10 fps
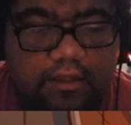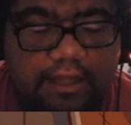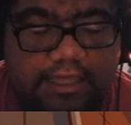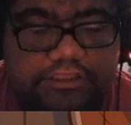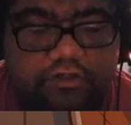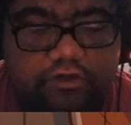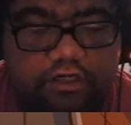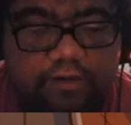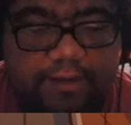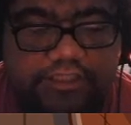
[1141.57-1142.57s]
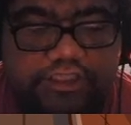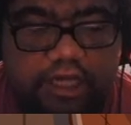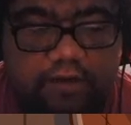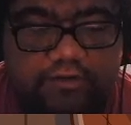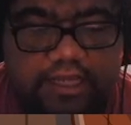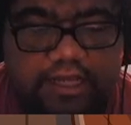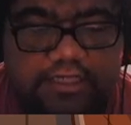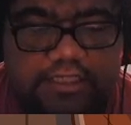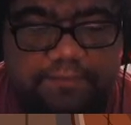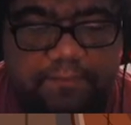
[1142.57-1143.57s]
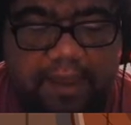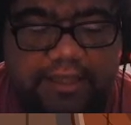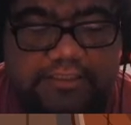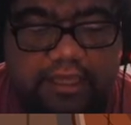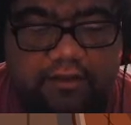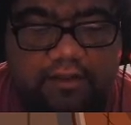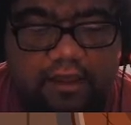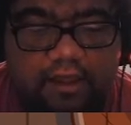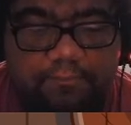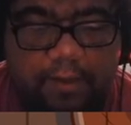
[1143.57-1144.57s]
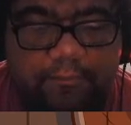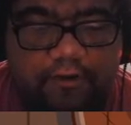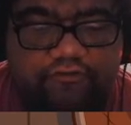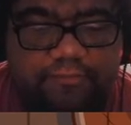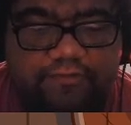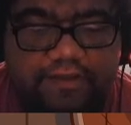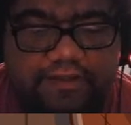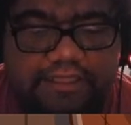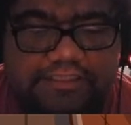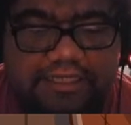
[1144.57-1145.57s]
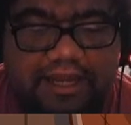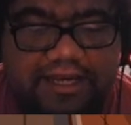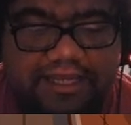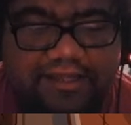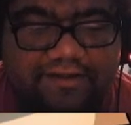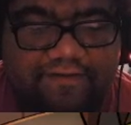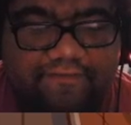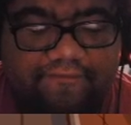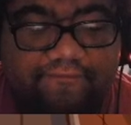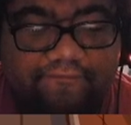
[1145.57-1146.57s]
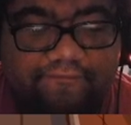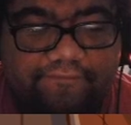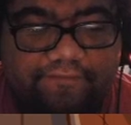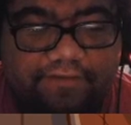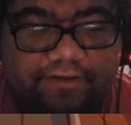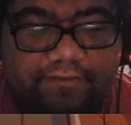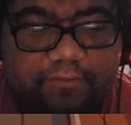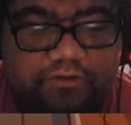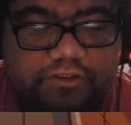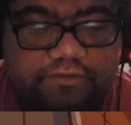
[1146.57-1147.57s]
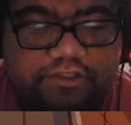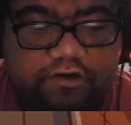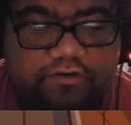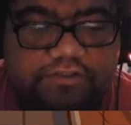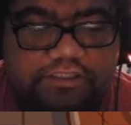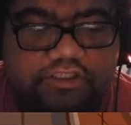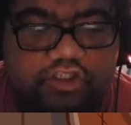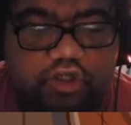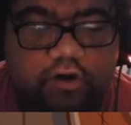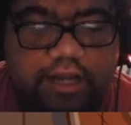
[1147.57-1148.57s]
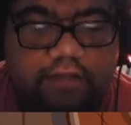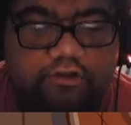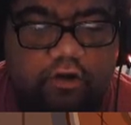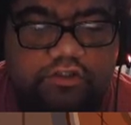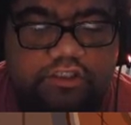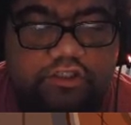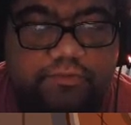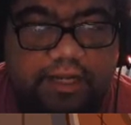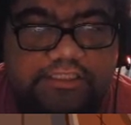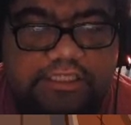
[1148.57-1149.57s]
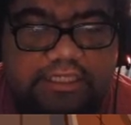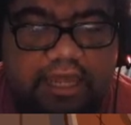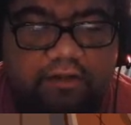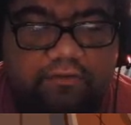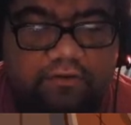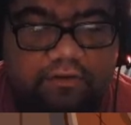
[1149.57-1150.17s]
I sit on a nearby chair and take a deep exhale. My breath smells like yeast and honey. Mocha returns. It's jarring how tall she looks when I sit down.